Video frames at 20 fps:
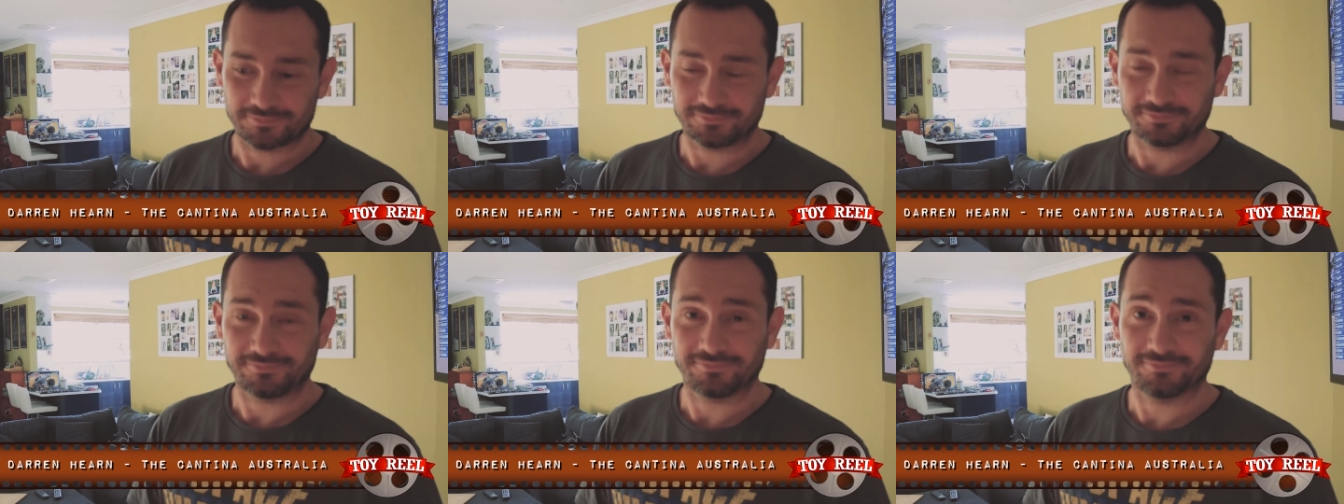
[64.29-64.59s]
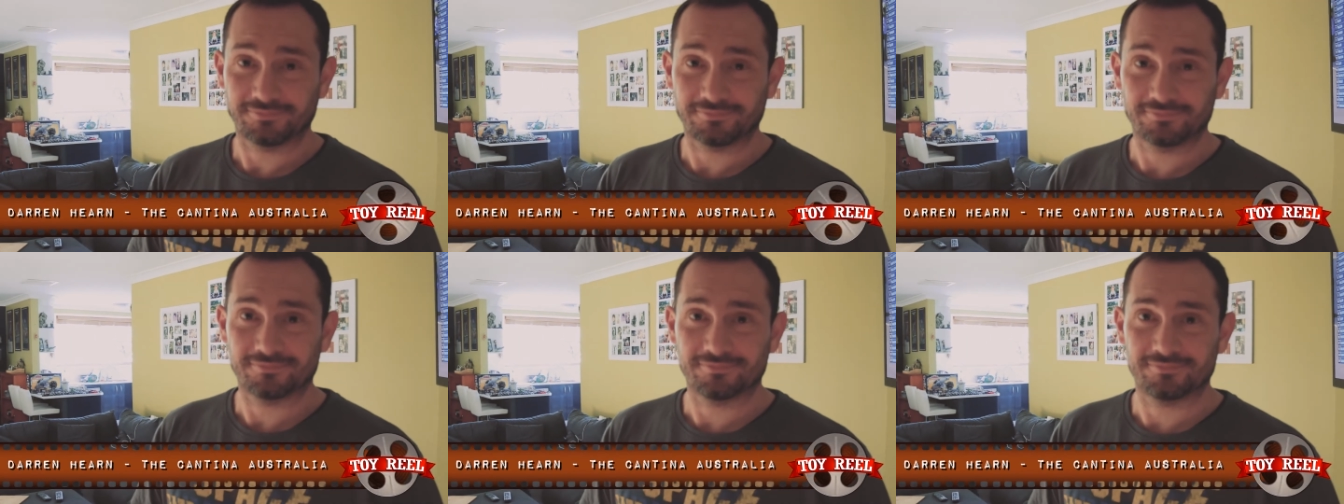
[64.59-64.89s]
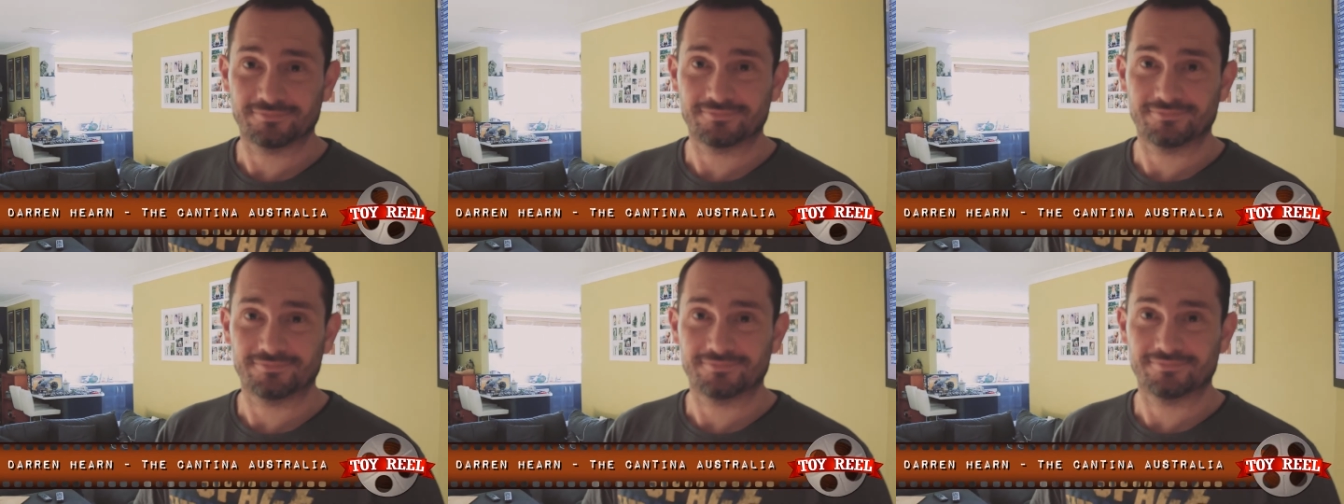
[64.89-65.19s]
and
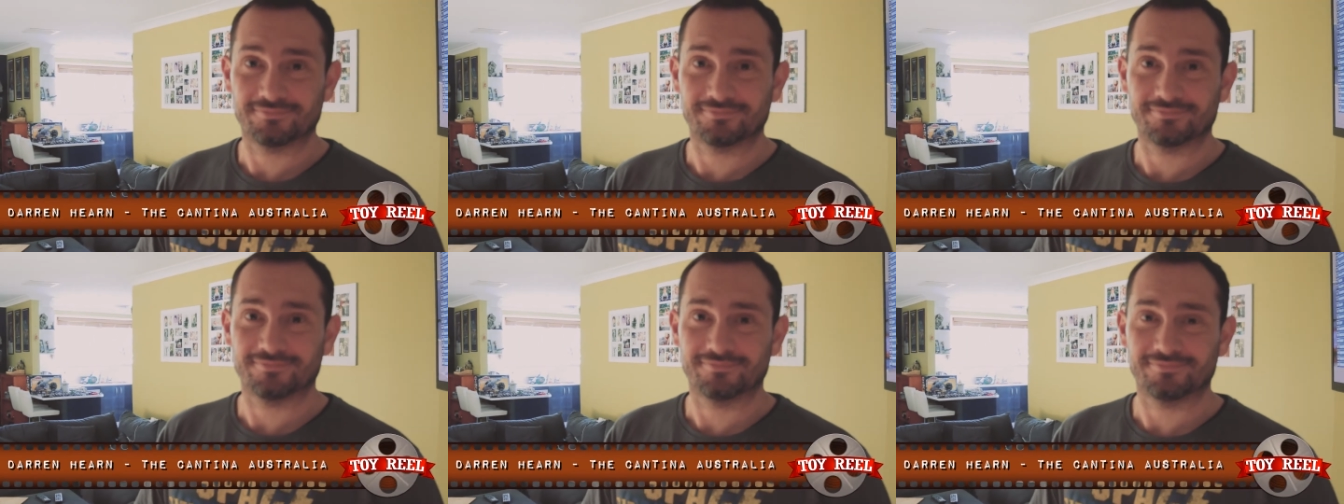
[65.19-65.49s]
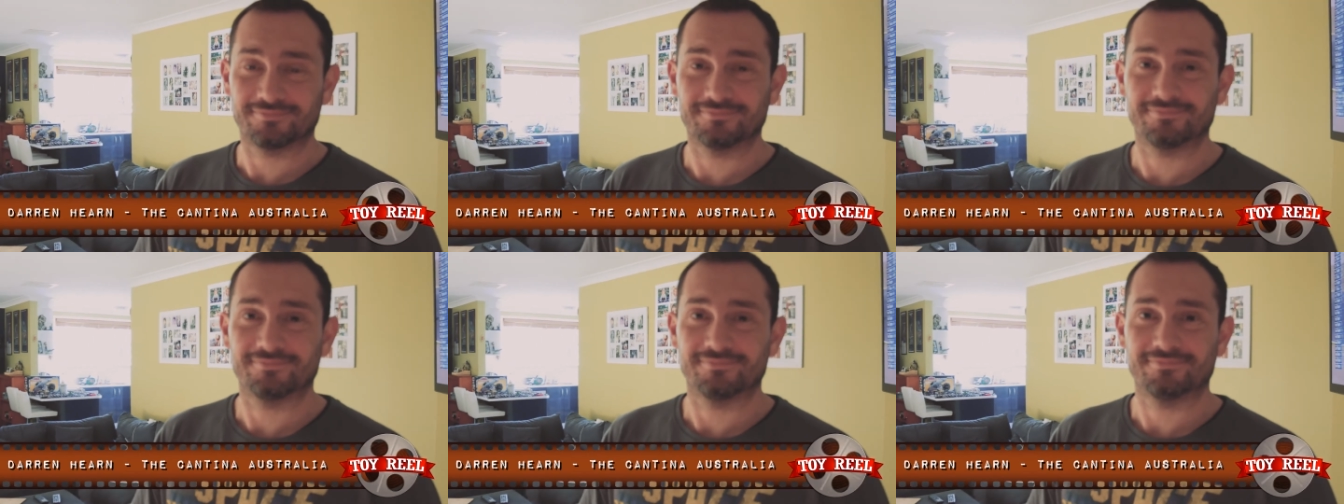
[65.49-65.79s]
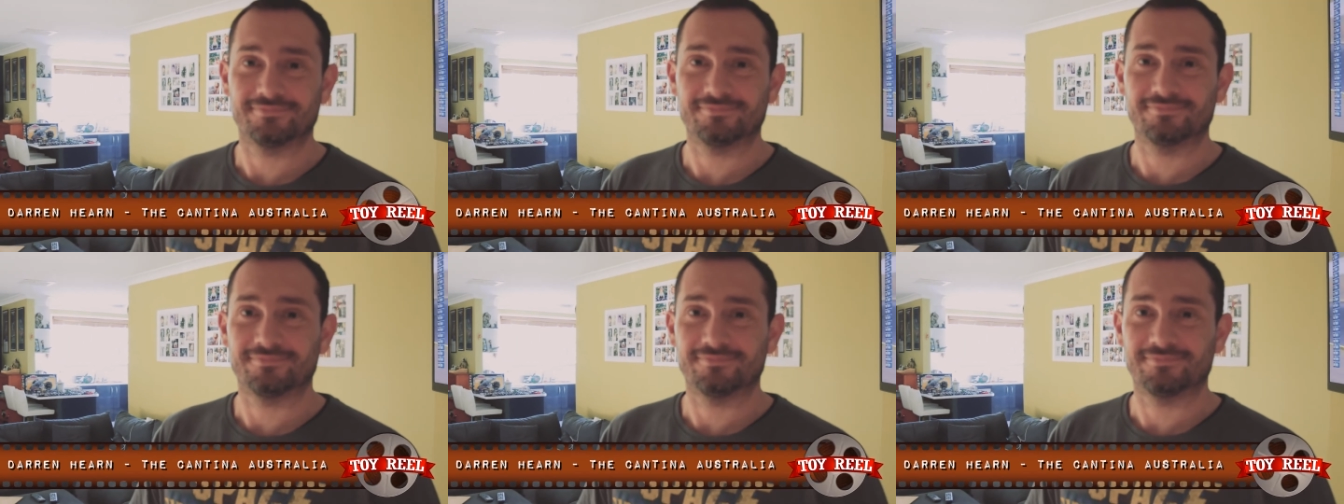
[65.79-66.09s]
we're currently now in
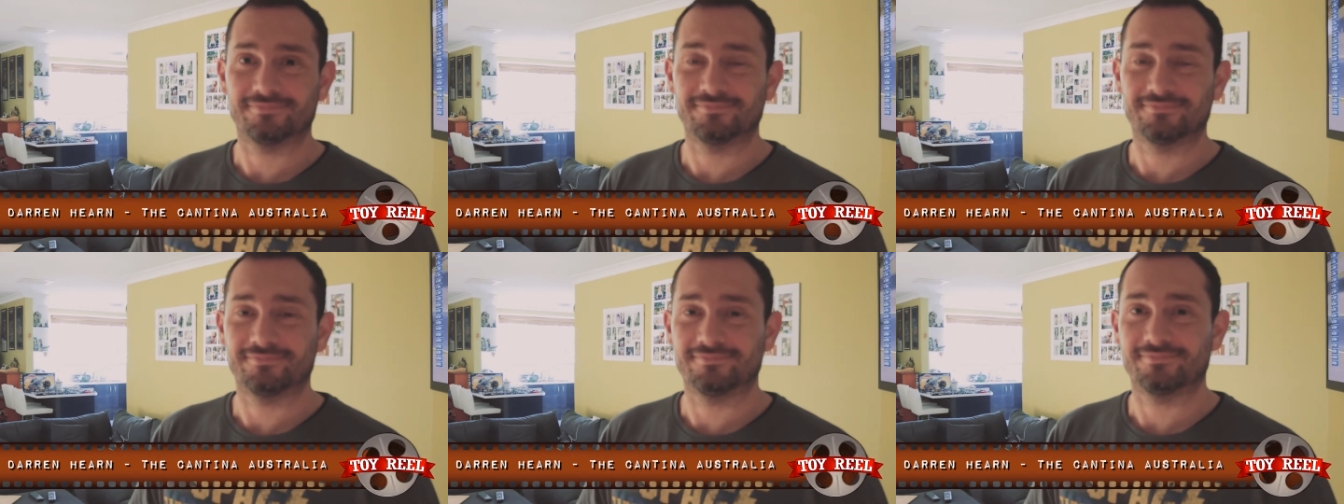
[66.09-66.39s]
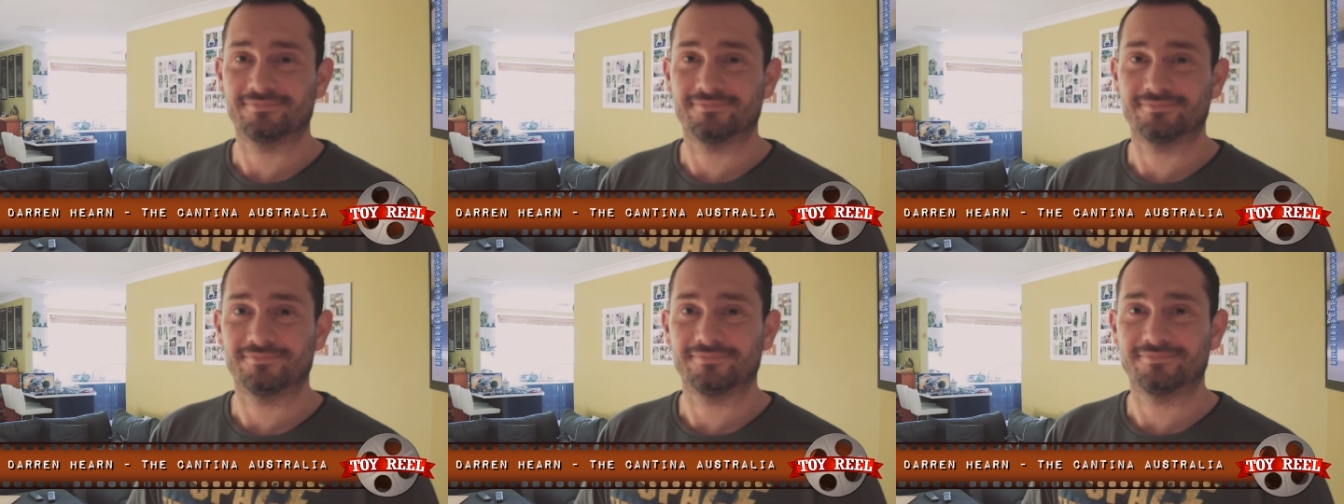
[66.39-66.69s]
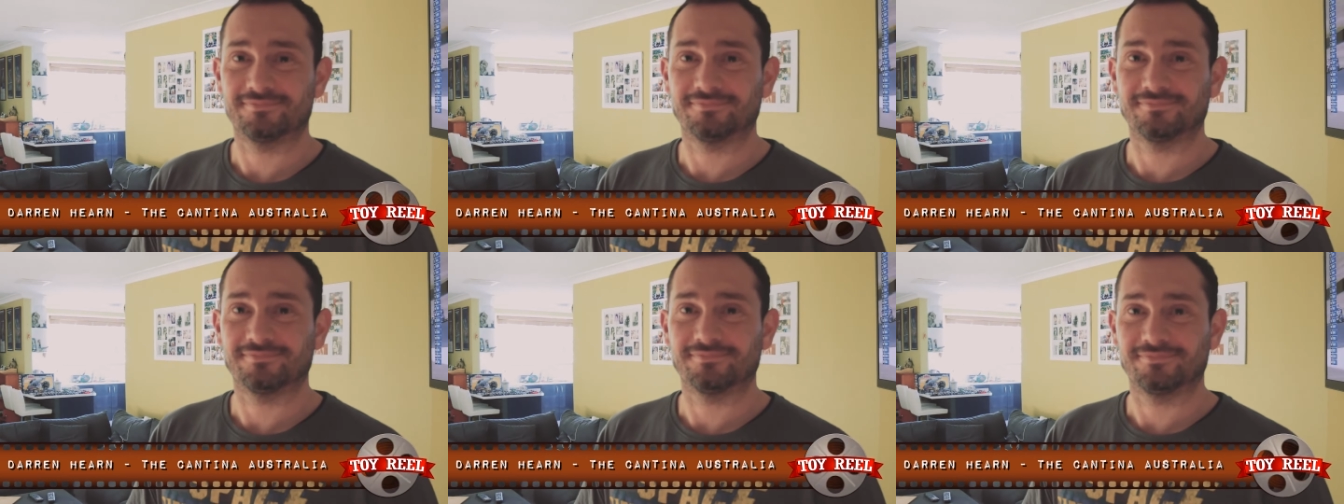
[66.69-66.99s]
his house in Belconnen,